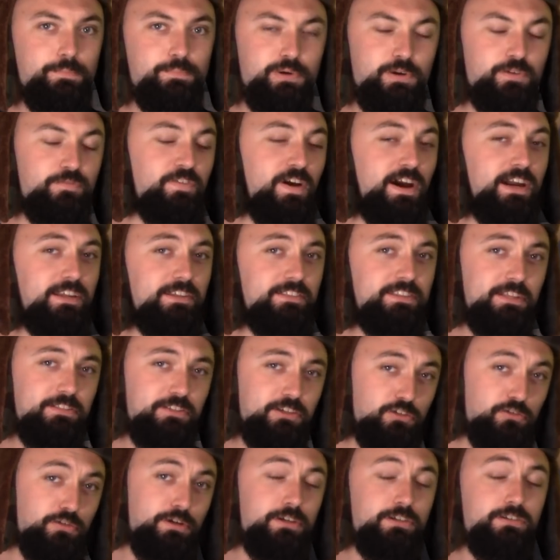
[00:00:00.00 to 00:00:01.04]
Provided that
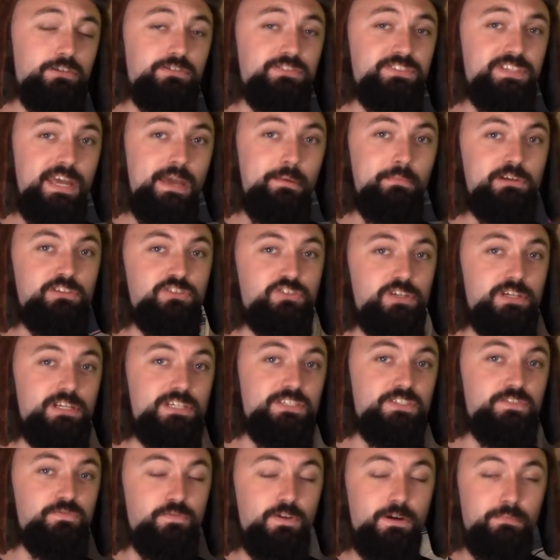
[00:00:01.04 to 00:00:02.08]
the critical damage
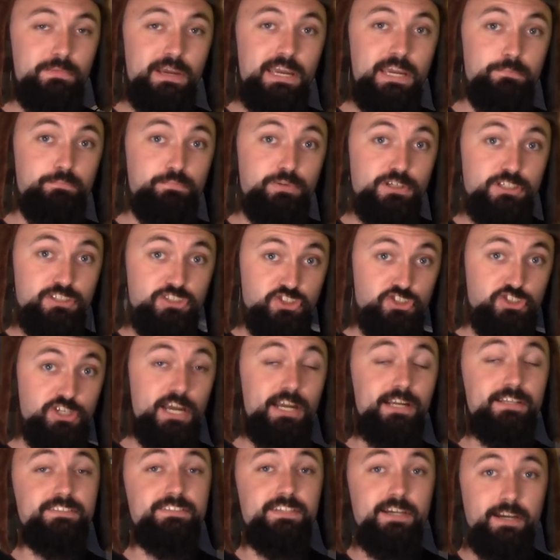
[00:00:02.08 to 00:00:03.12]
is from a
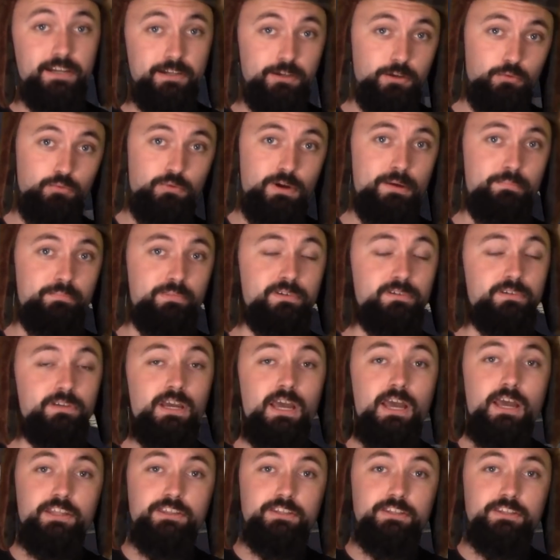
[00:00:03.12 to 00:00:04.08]
projectile weapon,